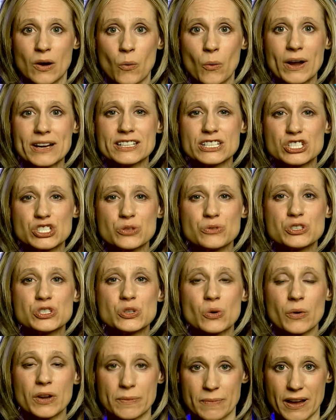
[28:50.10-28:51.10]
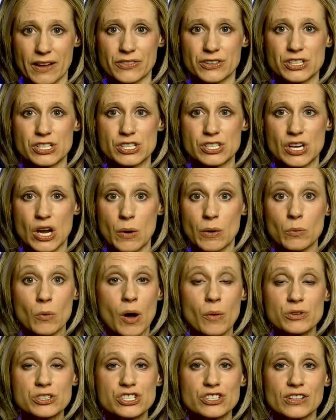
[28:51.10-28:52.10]
What did you enjoy about this show, and
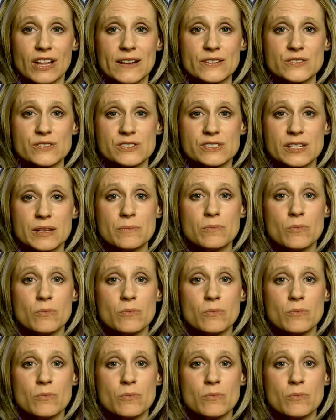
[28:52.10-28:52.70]
what would you like to see